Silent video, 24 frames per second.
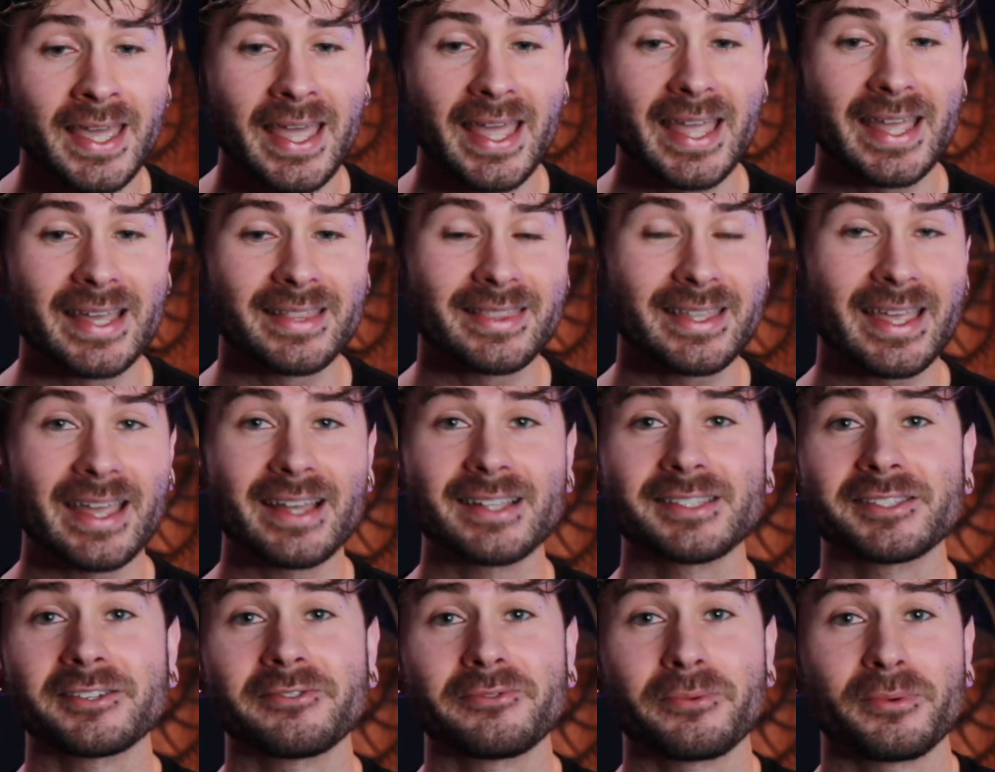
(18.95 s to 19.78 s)
And the
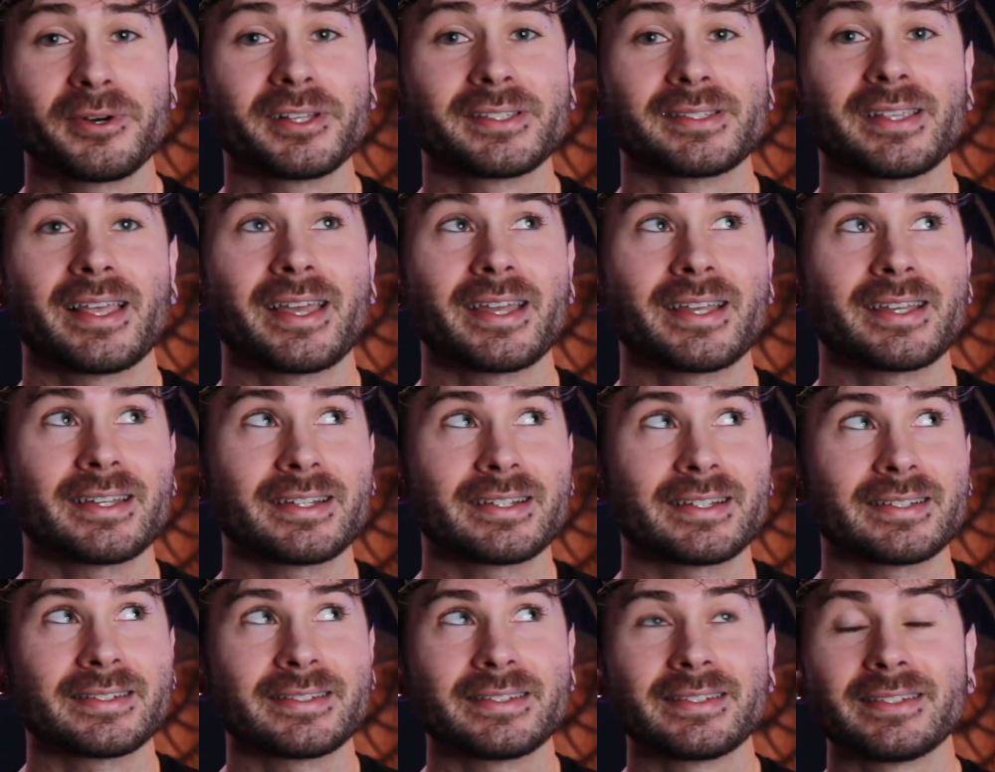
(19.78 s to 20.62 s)
answer was like,
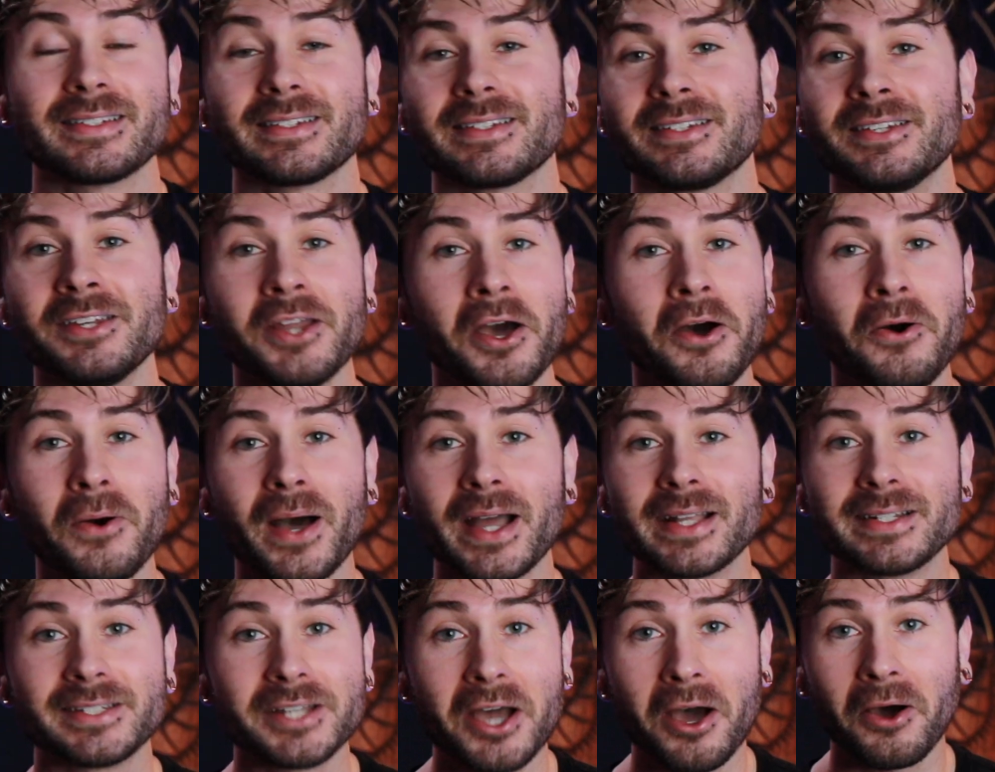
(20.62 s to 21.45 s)
no,
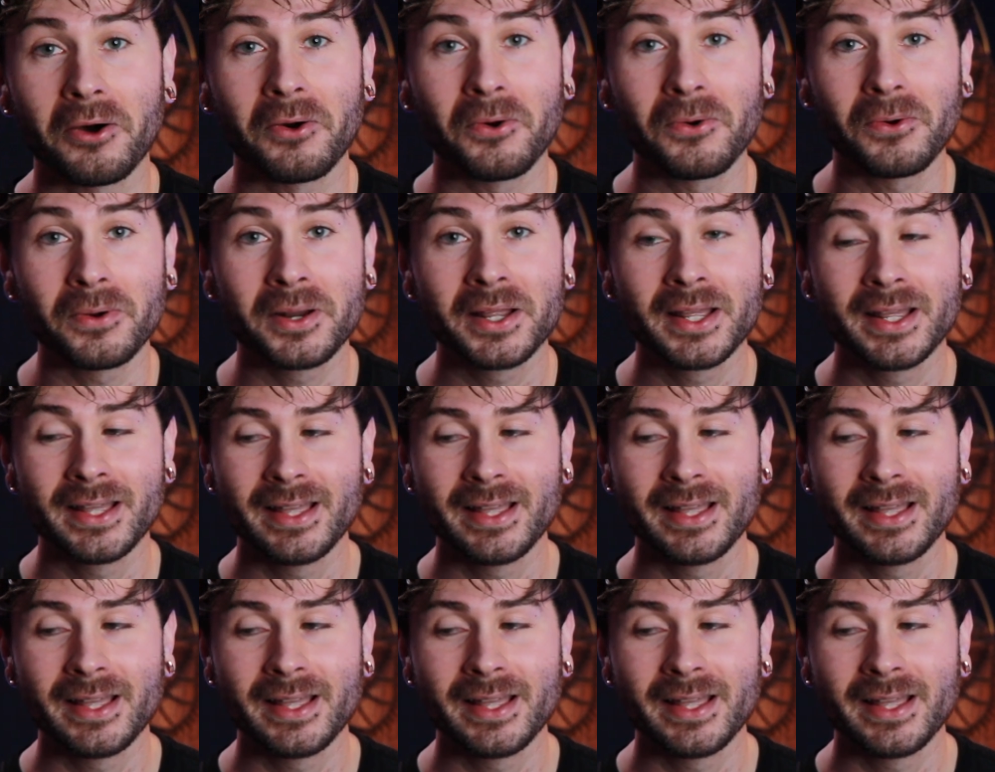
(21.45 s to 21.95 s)
I don't.